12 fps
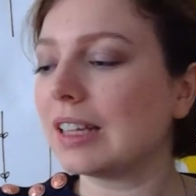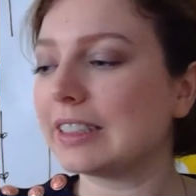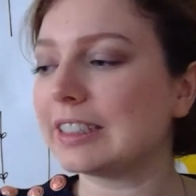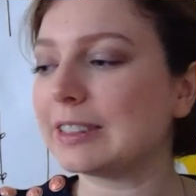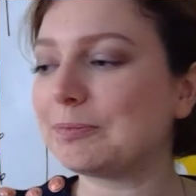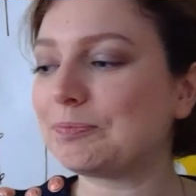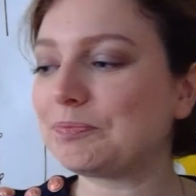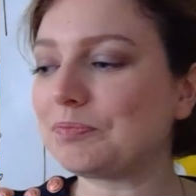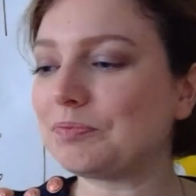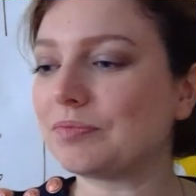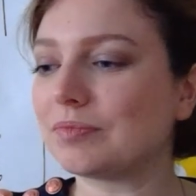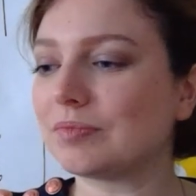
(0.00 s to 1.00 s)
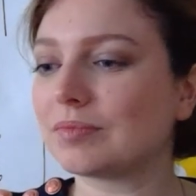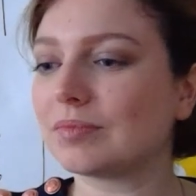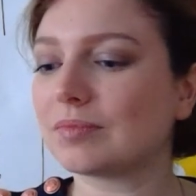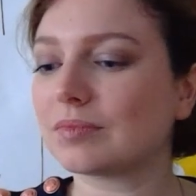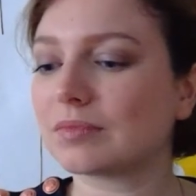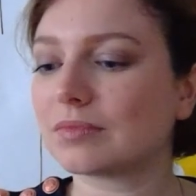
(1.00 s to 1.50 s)

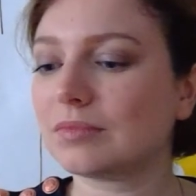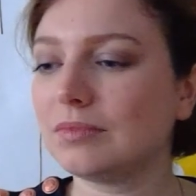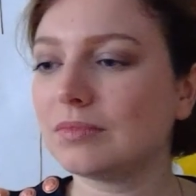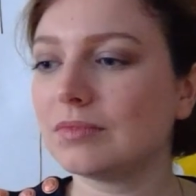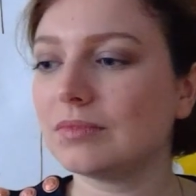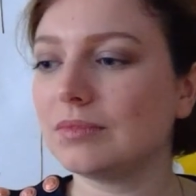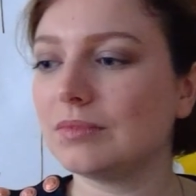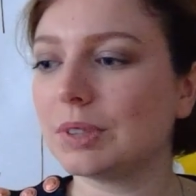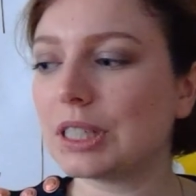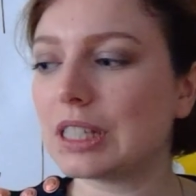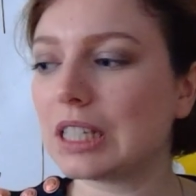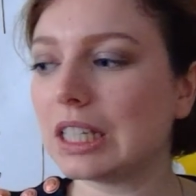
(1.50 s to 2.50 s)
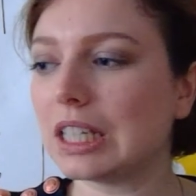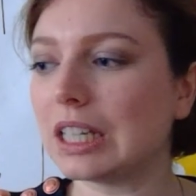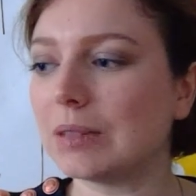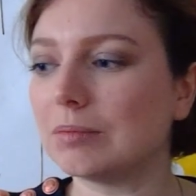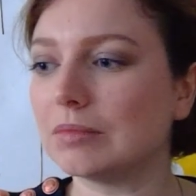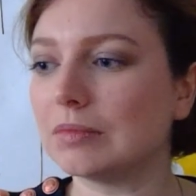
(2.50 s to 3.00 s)
But yeah,
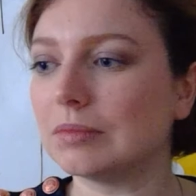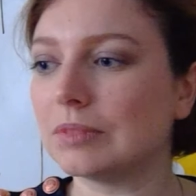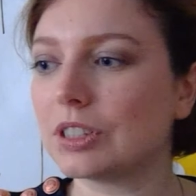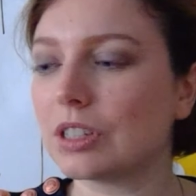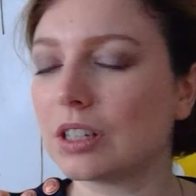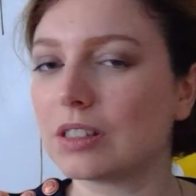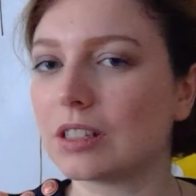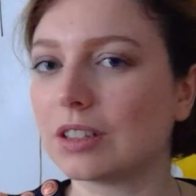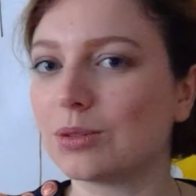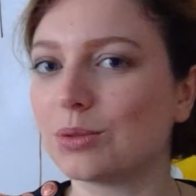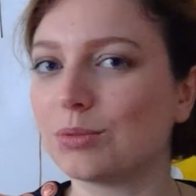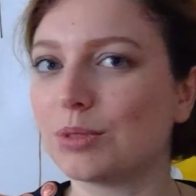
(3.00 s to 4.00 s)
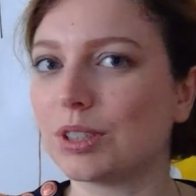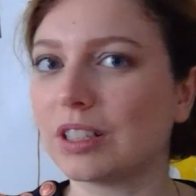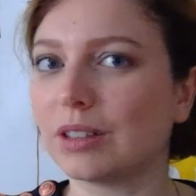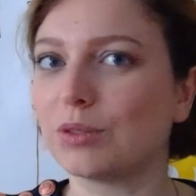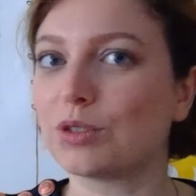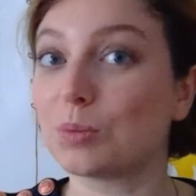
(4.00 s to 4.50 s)
I'm starting to run
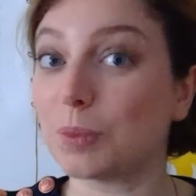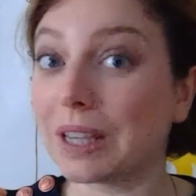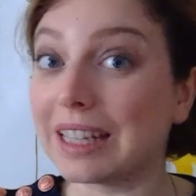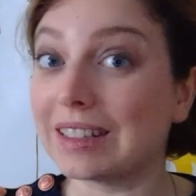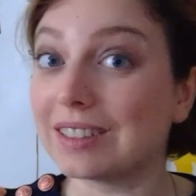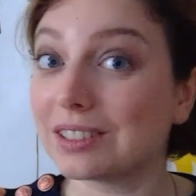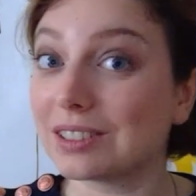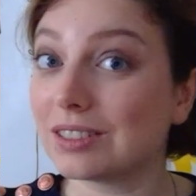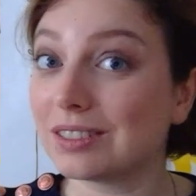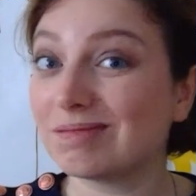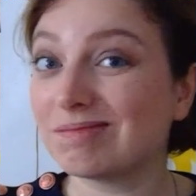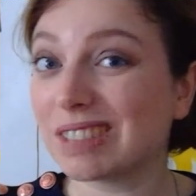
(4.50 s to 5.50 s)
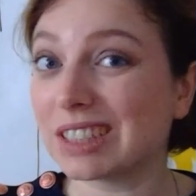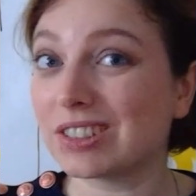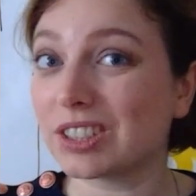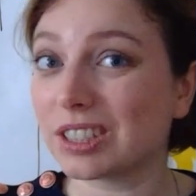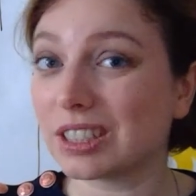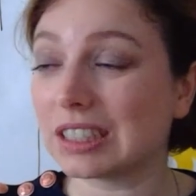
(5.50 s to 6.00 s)
out of space,
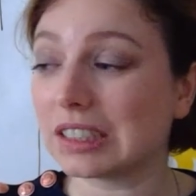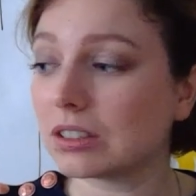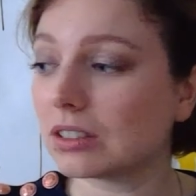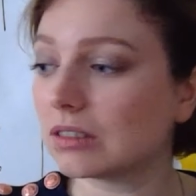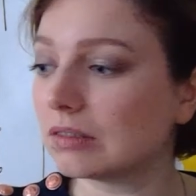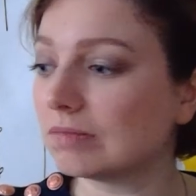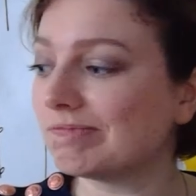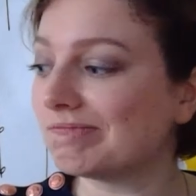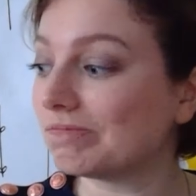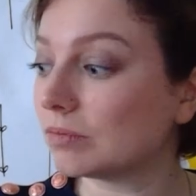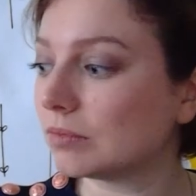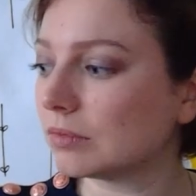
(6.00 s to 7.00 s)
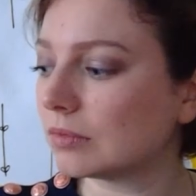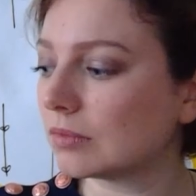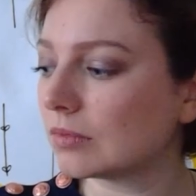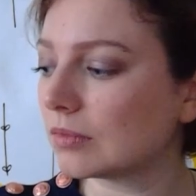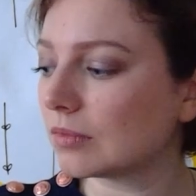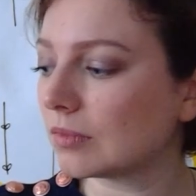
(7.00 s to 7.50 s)
actually. So
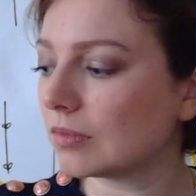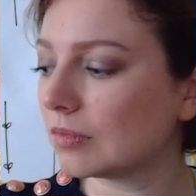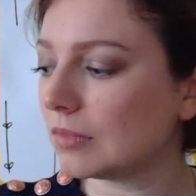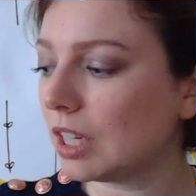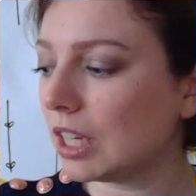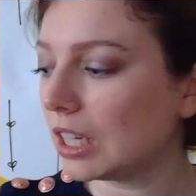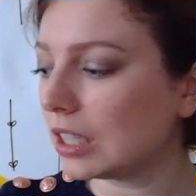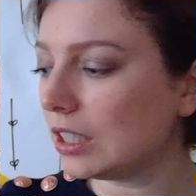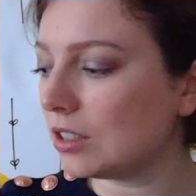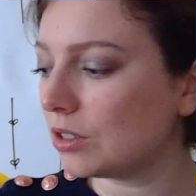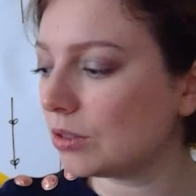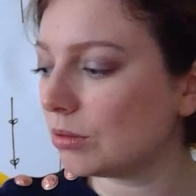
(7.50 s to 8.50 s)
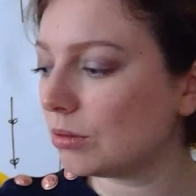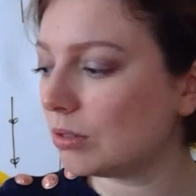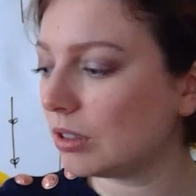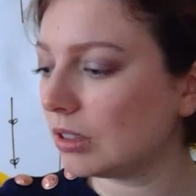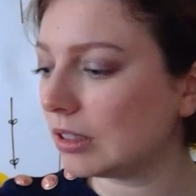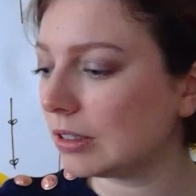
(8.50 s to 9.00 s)
yeah, I need
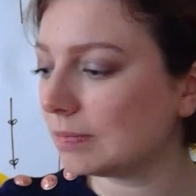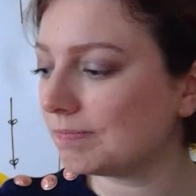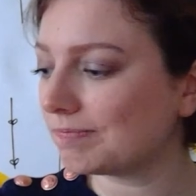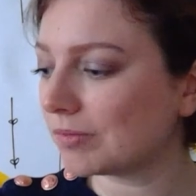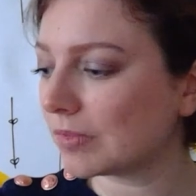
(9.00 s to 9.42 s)
to